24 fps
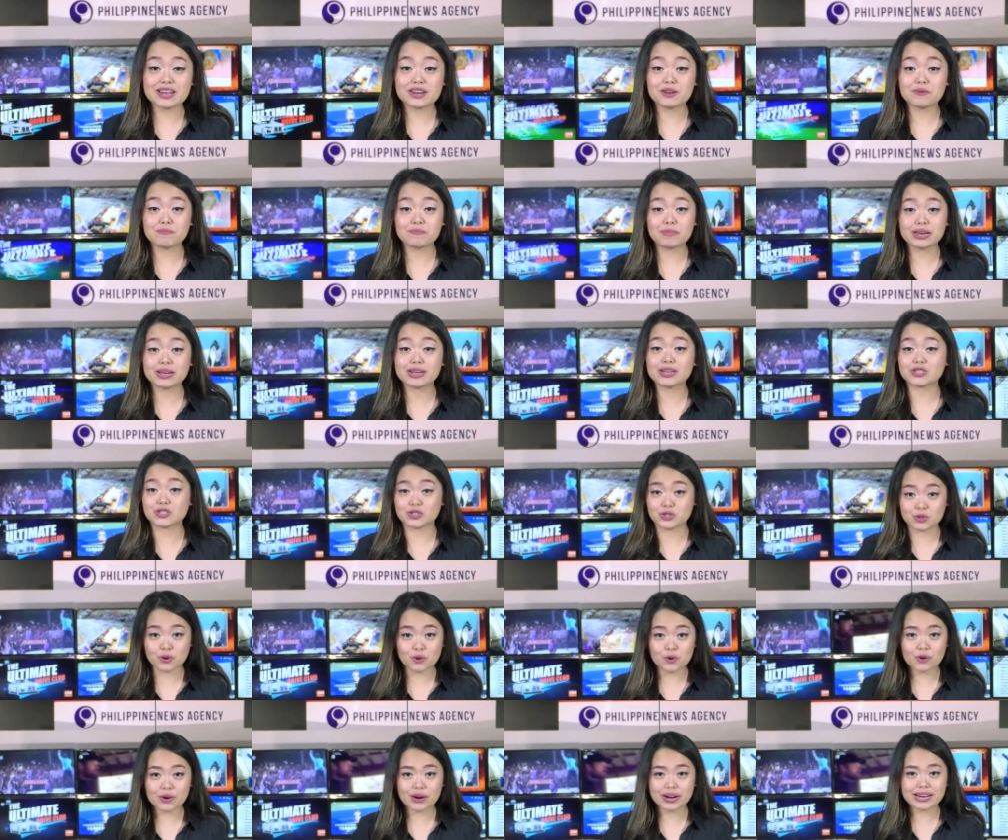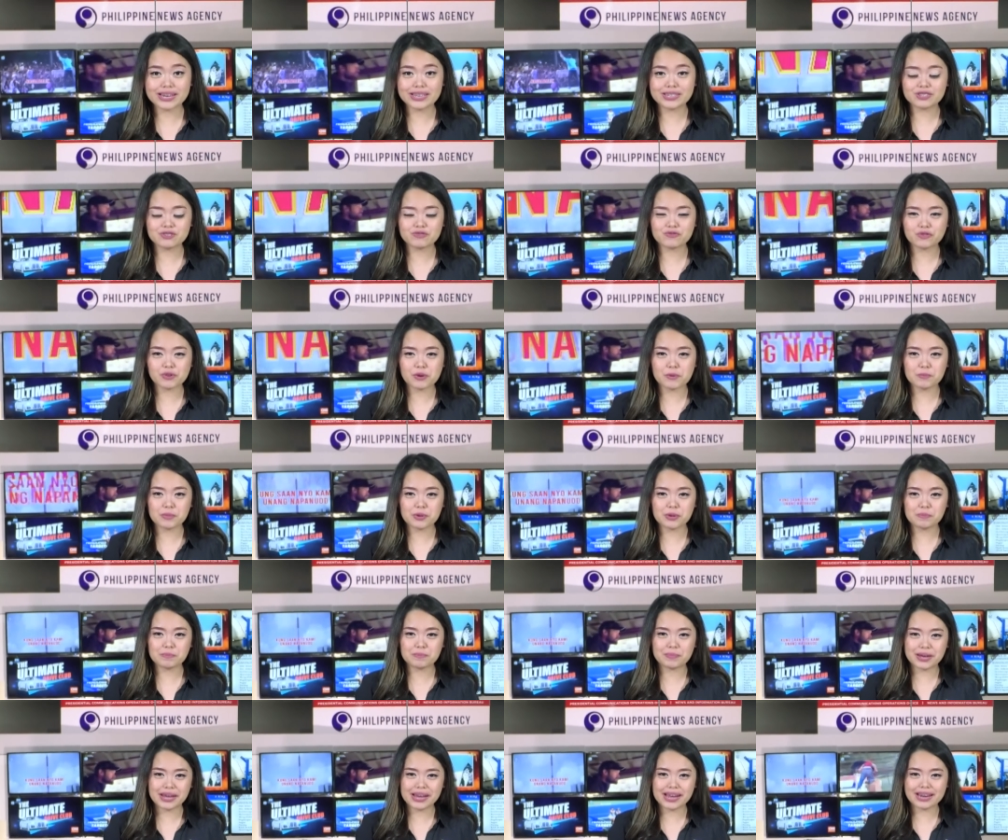and the biggest stories from the
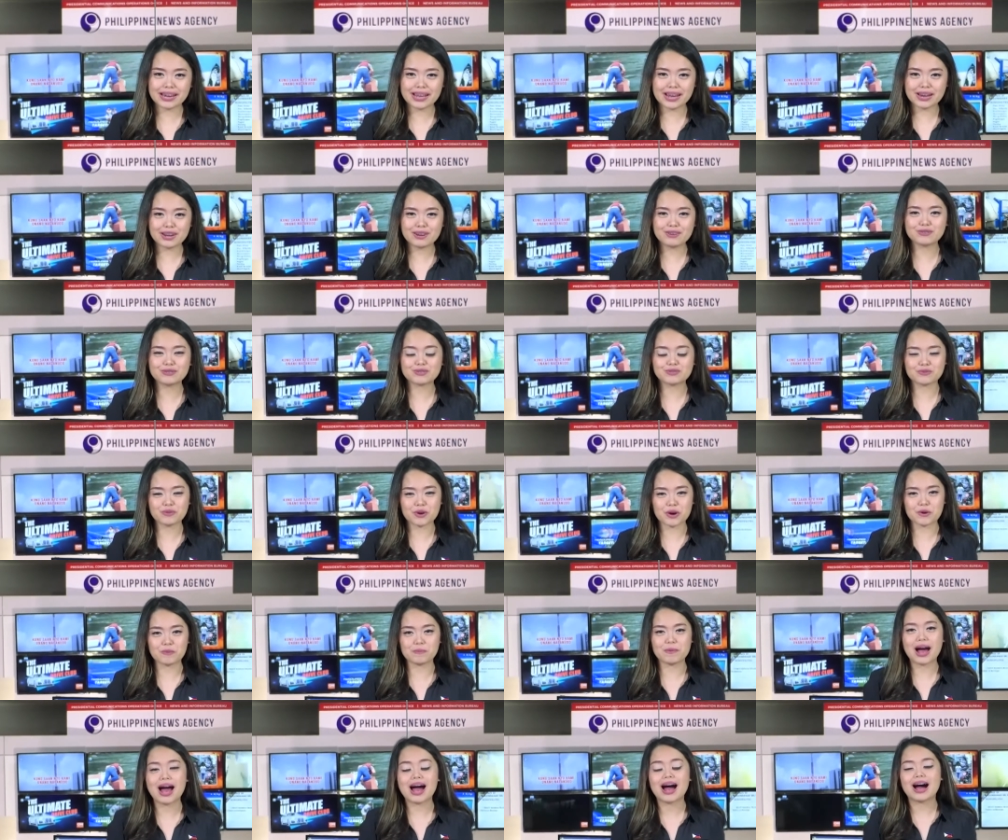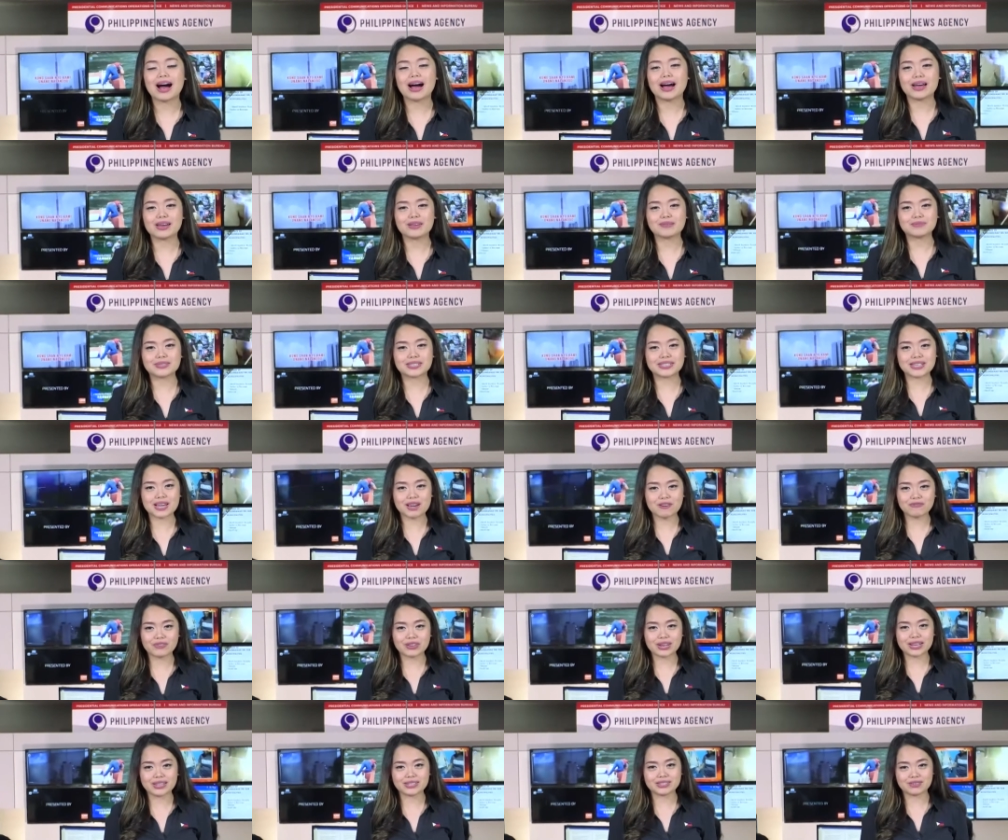PNA Newsroom. I am
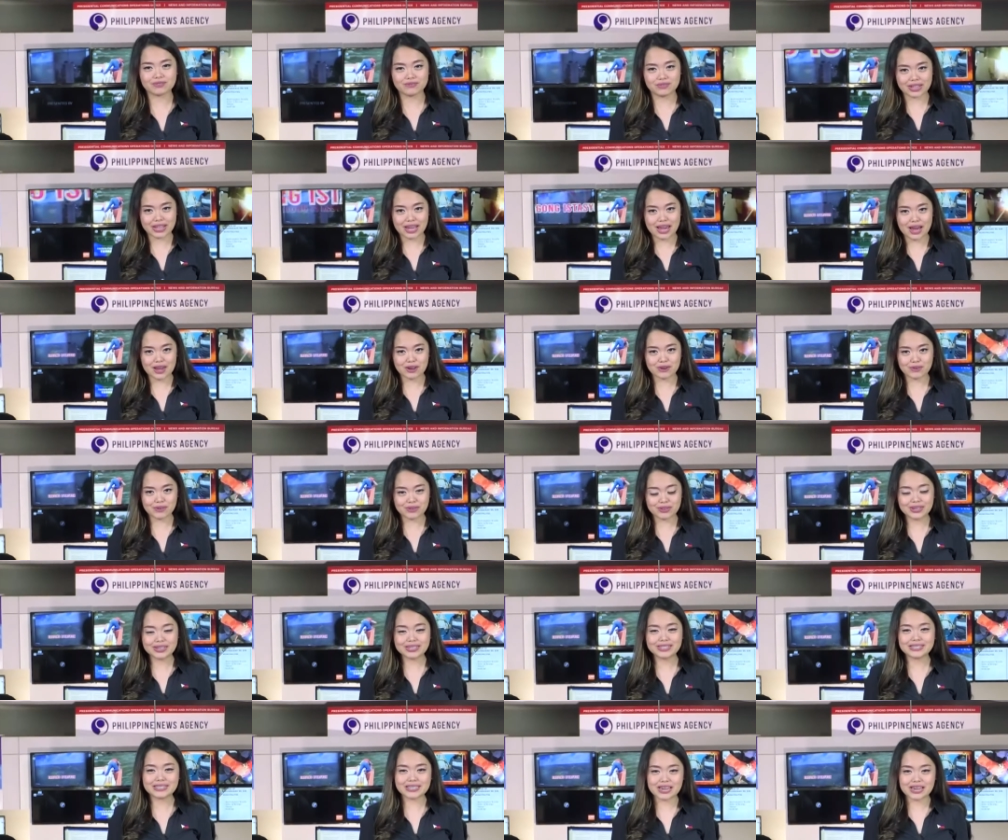Stephanie Sevillano. Good